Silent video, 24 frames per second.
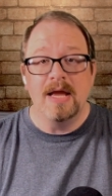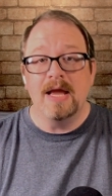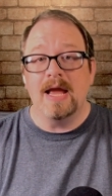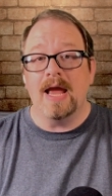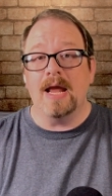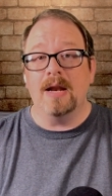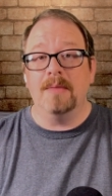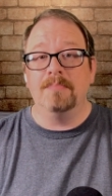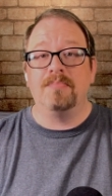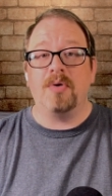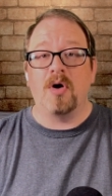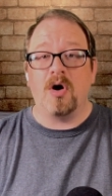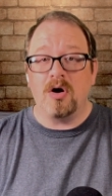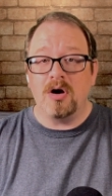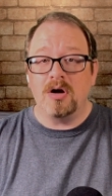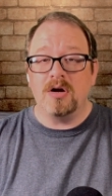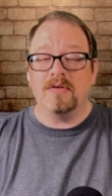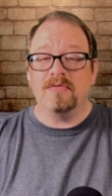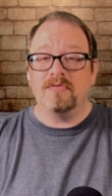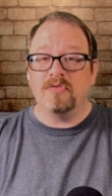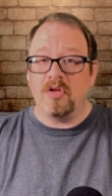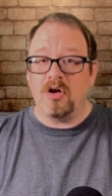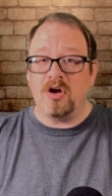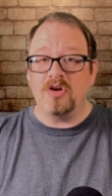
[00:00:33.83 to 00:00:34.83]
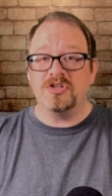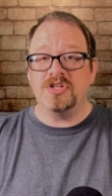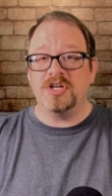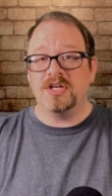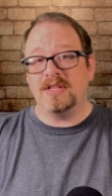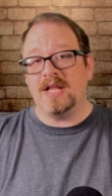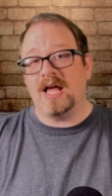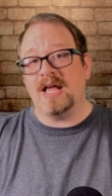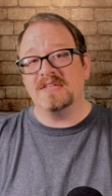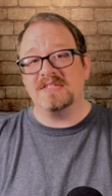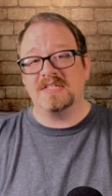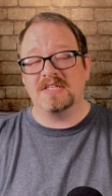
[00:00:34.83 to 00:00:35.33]
And part of launching
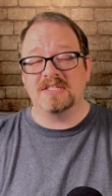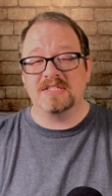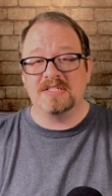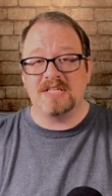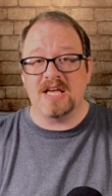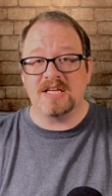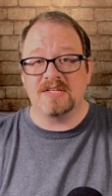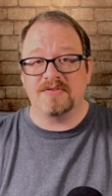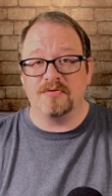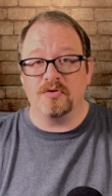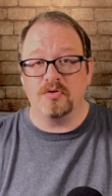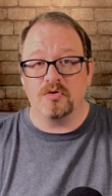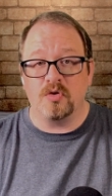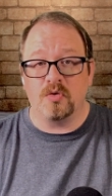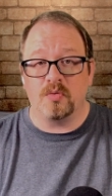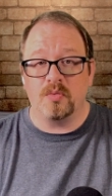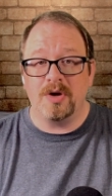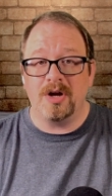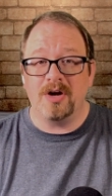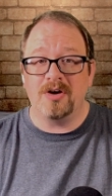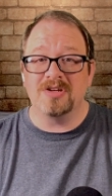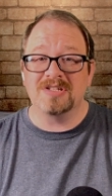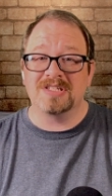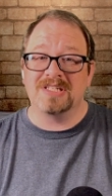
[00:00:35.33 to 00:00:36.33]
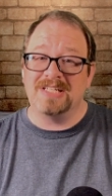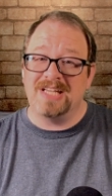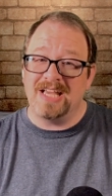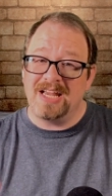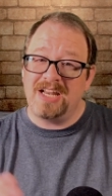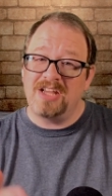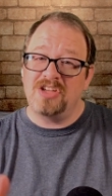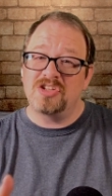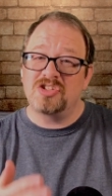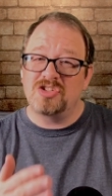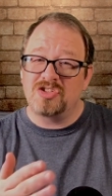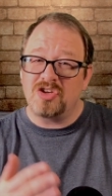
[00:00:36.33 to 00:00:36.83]
that successful career is
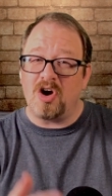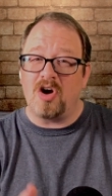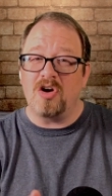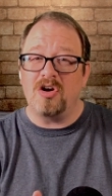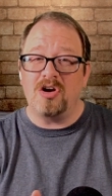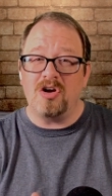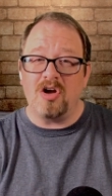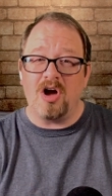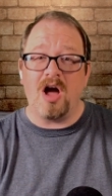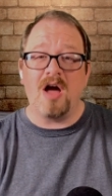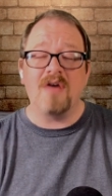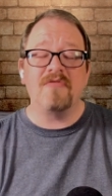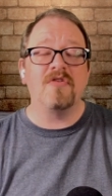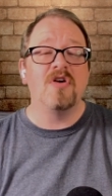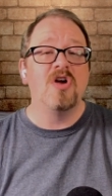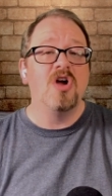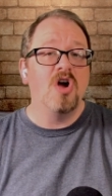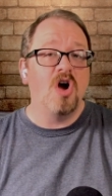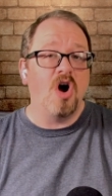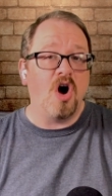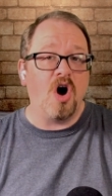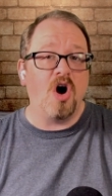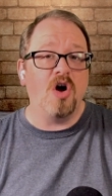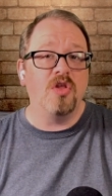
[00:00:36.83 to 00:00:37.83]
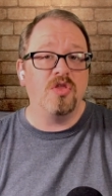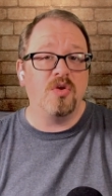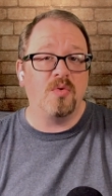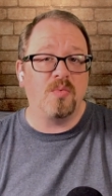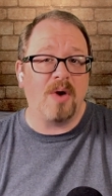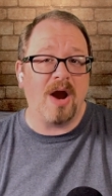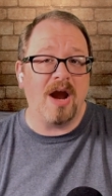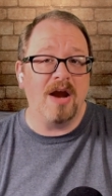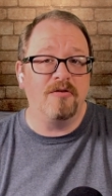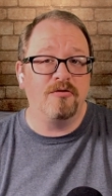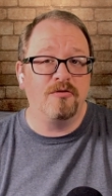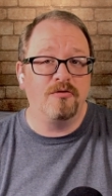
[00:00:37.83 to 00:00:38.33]
getting started off on the
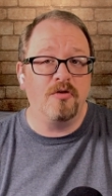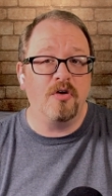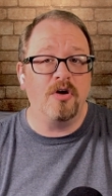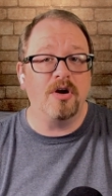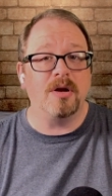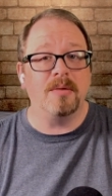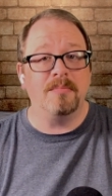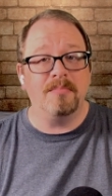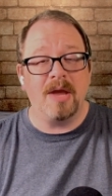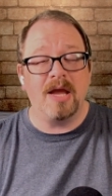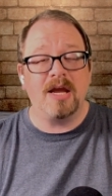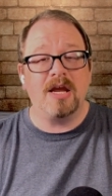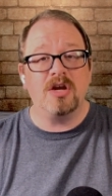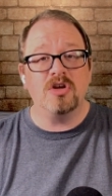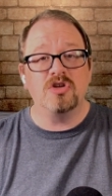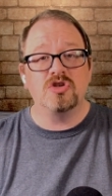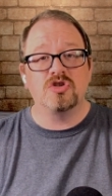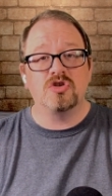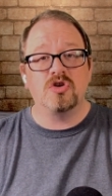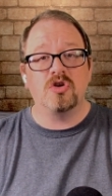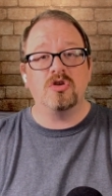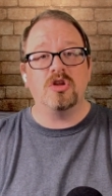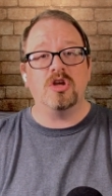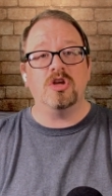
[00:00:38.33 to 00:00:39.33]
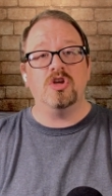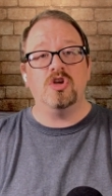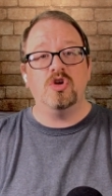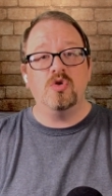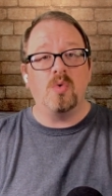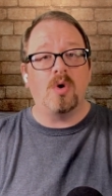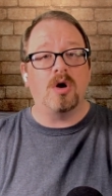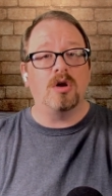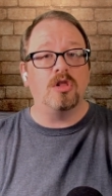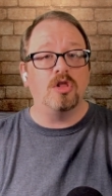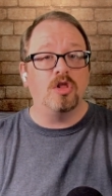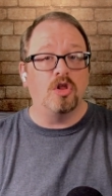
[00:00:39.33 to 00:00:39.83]
right foot and making sure that you
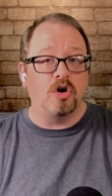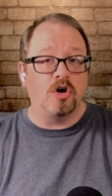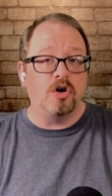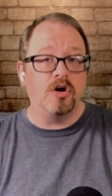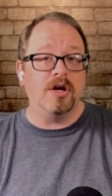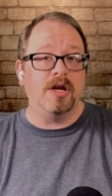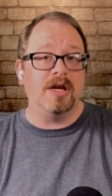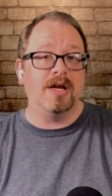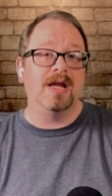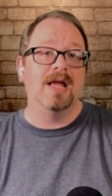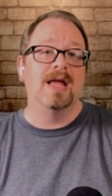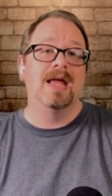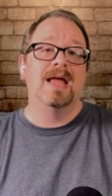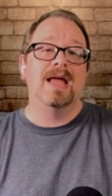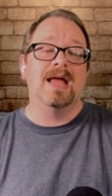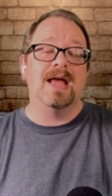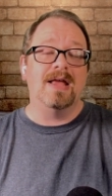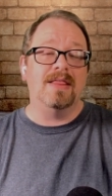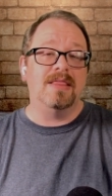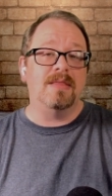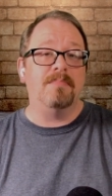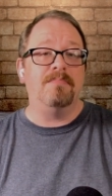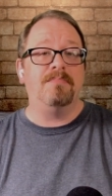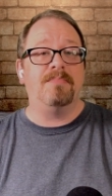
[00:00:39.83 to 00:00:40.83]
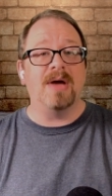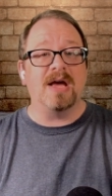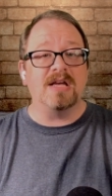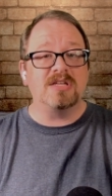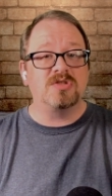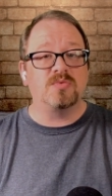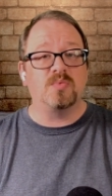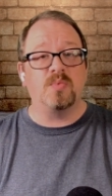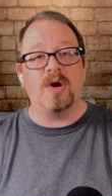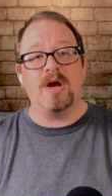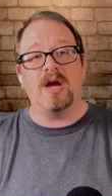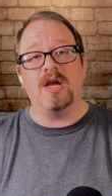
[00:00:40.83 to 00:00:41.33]
are learning in the
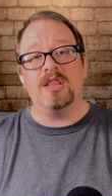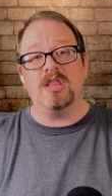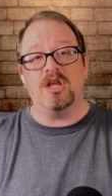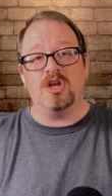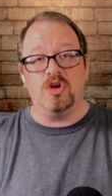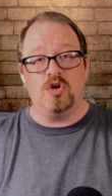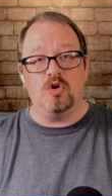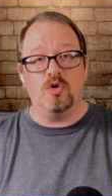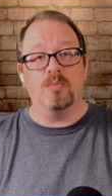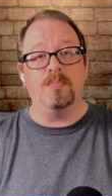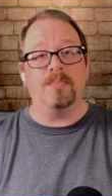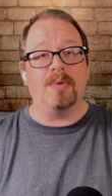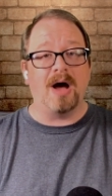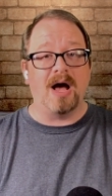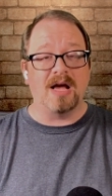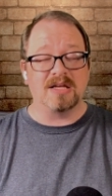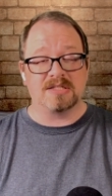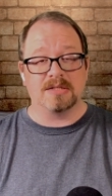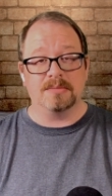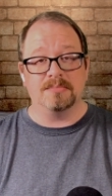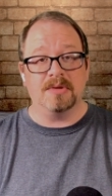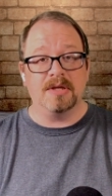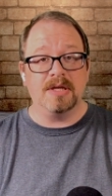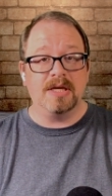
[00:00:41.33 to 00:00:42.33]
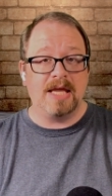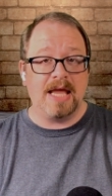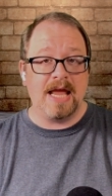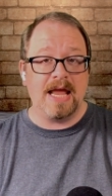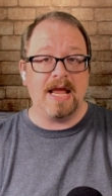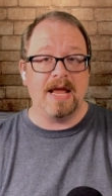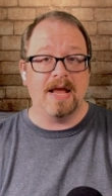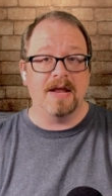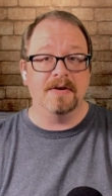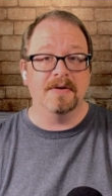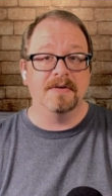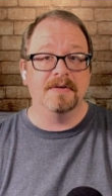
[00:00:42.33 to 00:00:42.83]
best way that you possibly
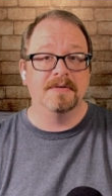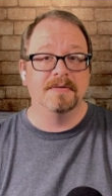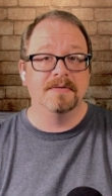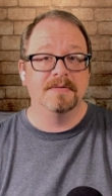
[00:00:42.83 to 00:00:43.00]
can.